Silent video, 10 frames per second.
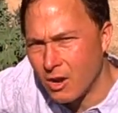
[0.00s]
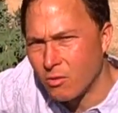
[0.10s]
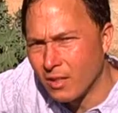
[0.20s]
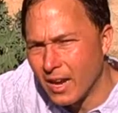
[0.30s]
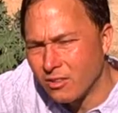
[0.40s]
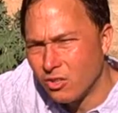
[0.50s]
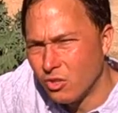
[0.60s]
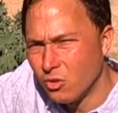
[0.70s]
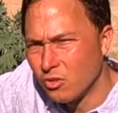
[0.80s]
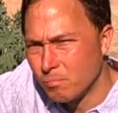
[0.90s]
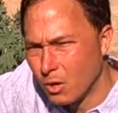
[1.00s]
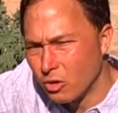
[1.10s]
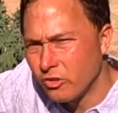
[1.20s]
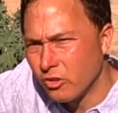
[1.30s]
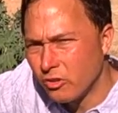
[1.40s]
I don't like to use
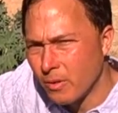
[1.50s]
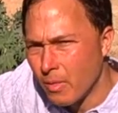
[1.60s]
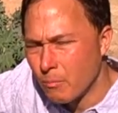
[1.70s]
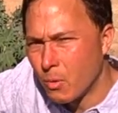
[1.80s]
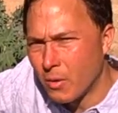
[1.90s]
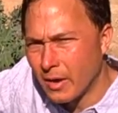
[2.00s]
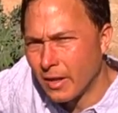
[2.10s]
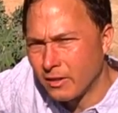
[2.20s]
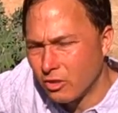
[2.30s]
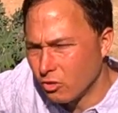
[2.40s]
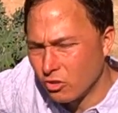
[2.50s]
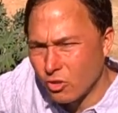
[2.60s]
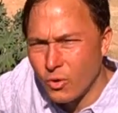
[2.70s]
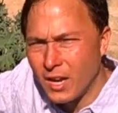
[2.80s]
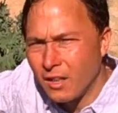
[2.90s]
mulches, but what I like to do is
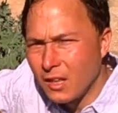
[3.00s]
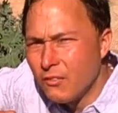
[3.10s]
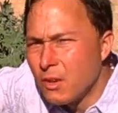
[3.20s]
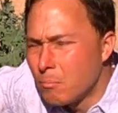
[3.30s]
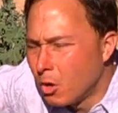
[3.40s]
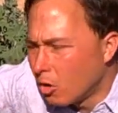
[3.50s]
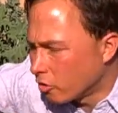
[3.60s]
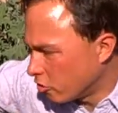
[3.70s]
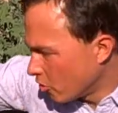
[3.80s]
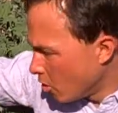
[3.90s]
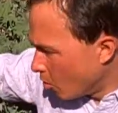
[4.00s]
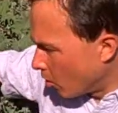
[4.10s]
create a living mulch,